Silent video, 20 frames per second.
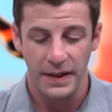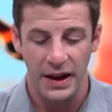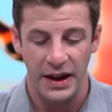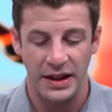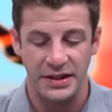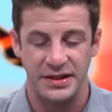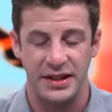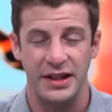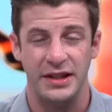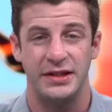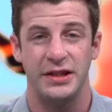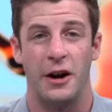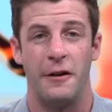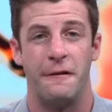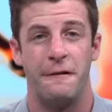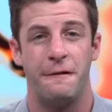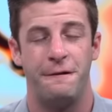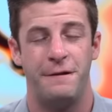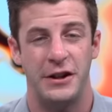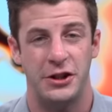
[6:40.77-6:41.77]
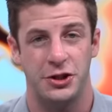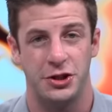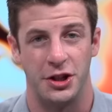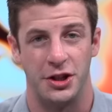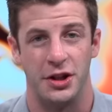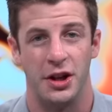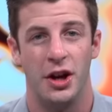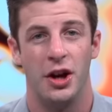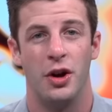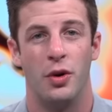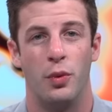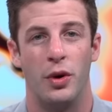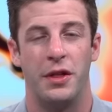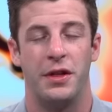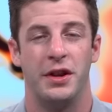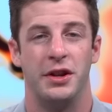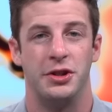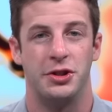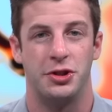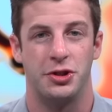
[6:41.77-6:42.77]
is he's efficient
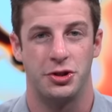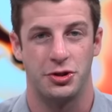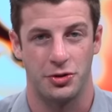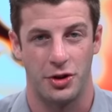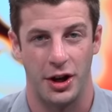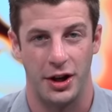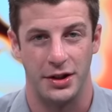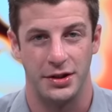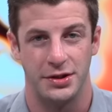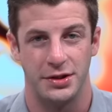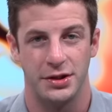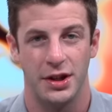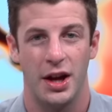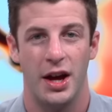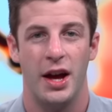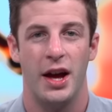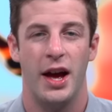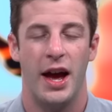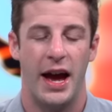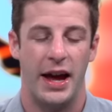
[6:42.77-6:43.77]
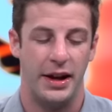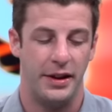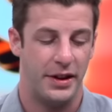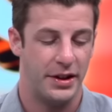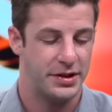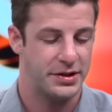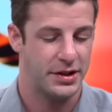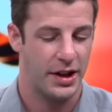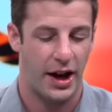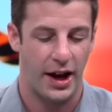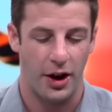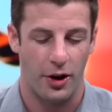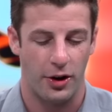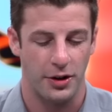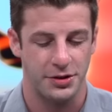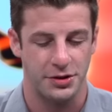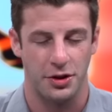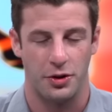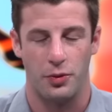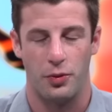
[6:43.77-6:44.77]
with his strikes. And this guy
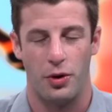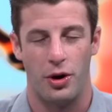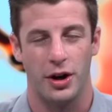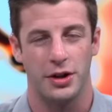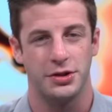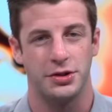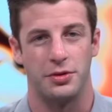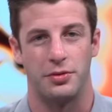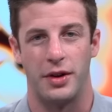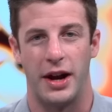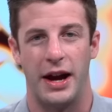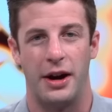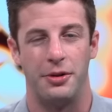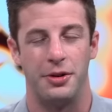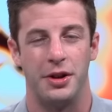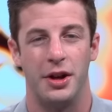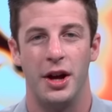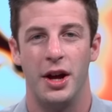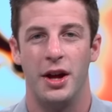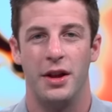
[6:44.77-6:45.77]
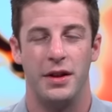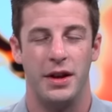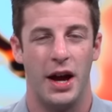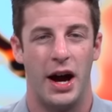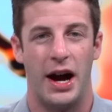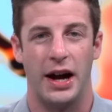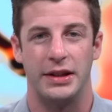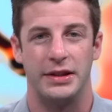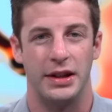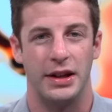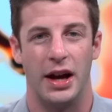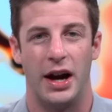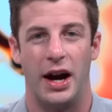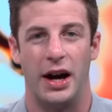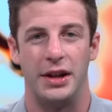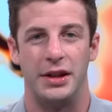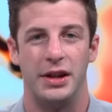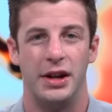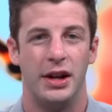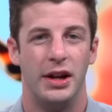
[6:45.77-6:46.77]
also walks around the
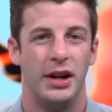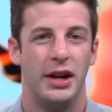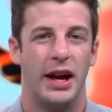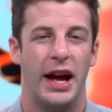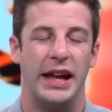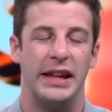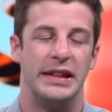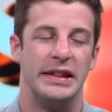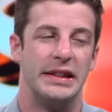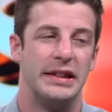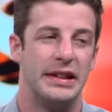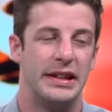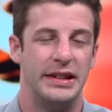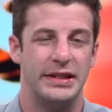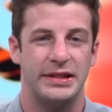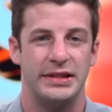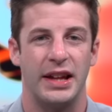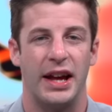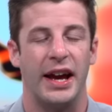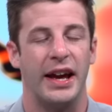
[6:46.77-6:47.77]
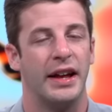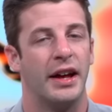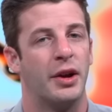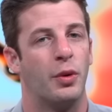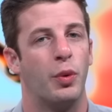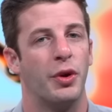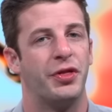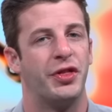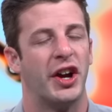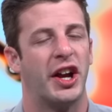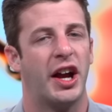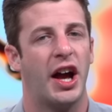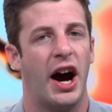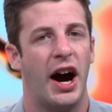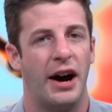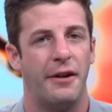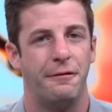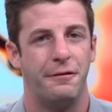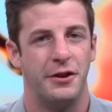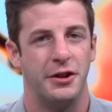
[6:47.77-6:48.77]
octagon at least like, like, with the
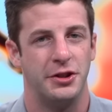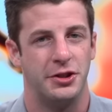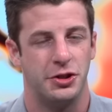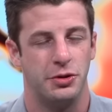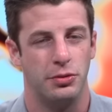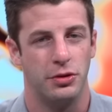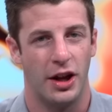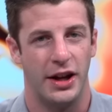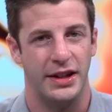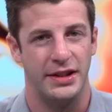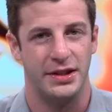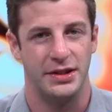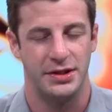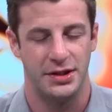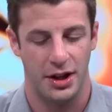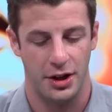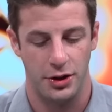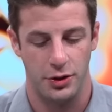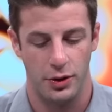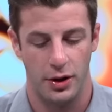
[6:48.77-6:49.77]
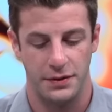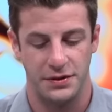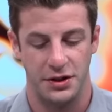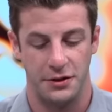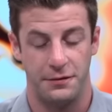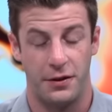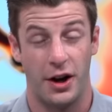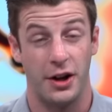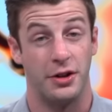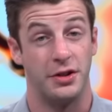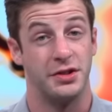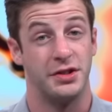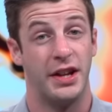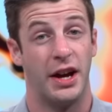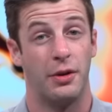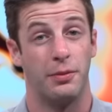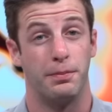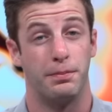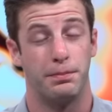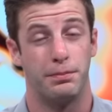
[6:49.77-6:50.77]
confidence you like to see at UFC fighters.
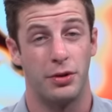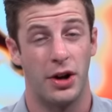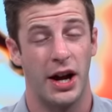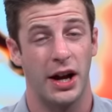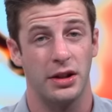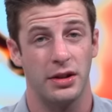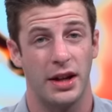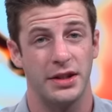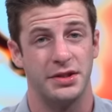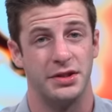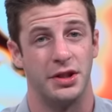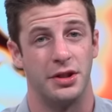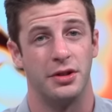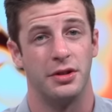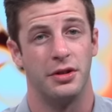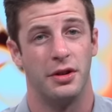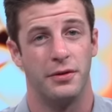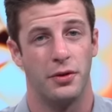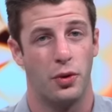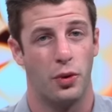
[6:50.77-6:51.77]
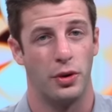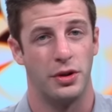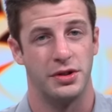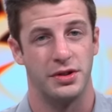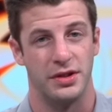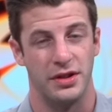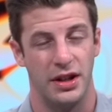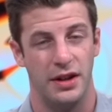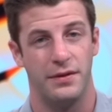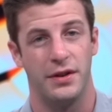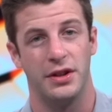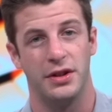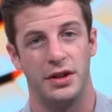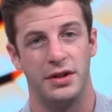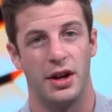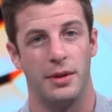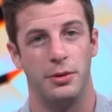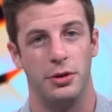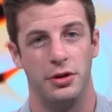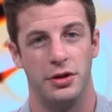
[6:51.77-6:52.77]
Now, Brock Lesnar, of course, leaving the
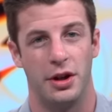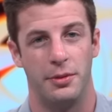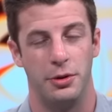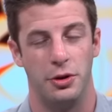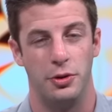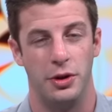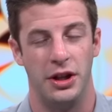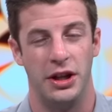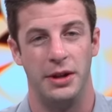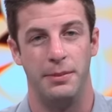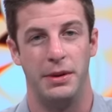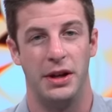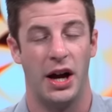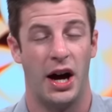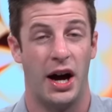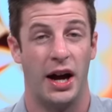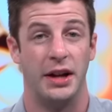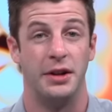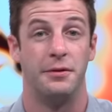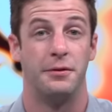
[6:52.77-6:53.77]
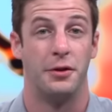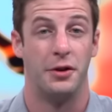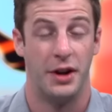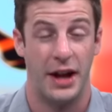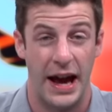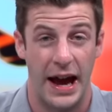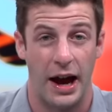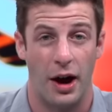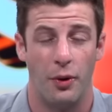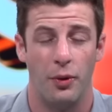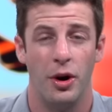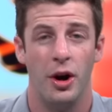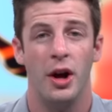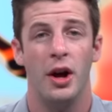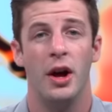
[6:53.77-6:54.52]
WWE behind for now,